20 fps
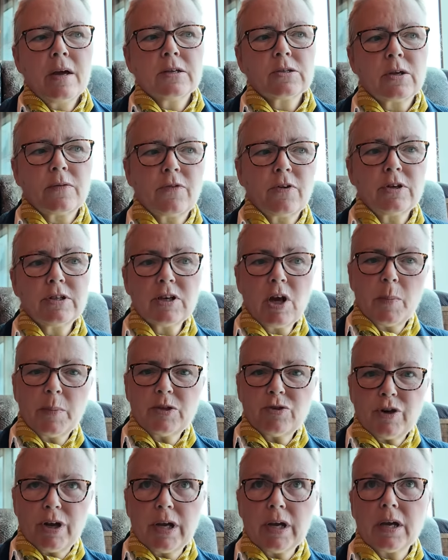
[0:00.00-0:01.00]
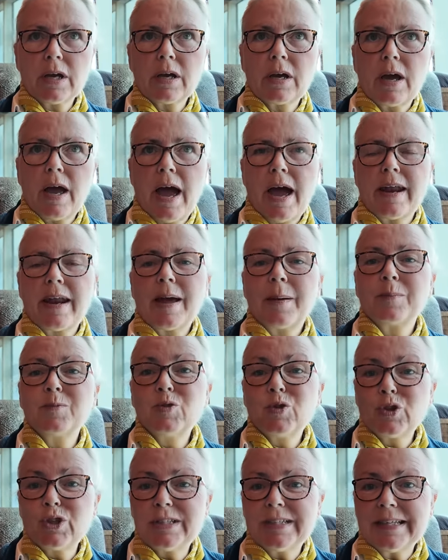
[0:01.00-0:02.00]
So I've already got my drink and I'm
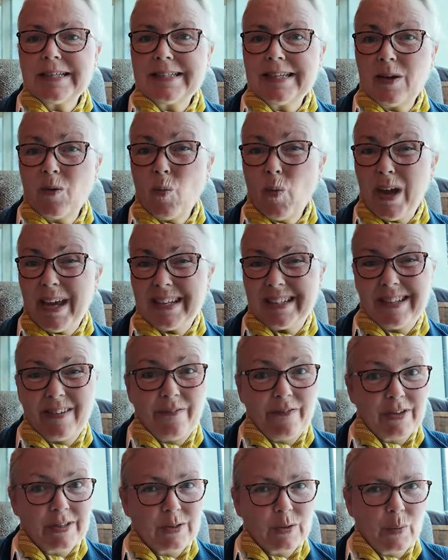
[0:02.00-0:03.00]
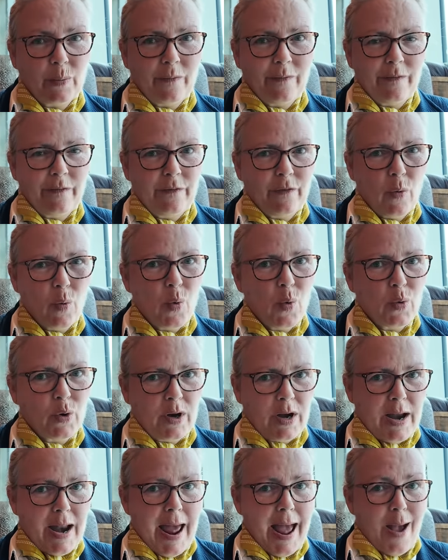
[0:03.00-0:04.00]
just sitting waiting for some food
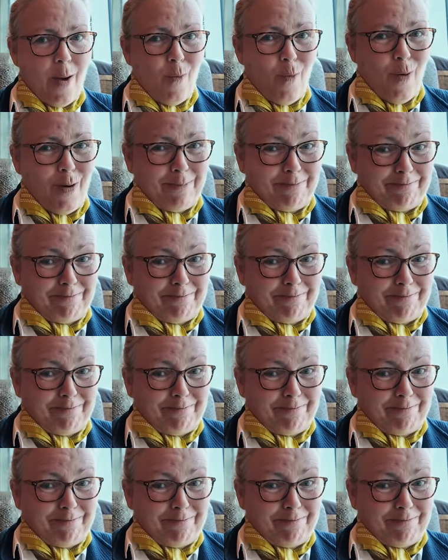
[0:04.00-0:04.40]
now.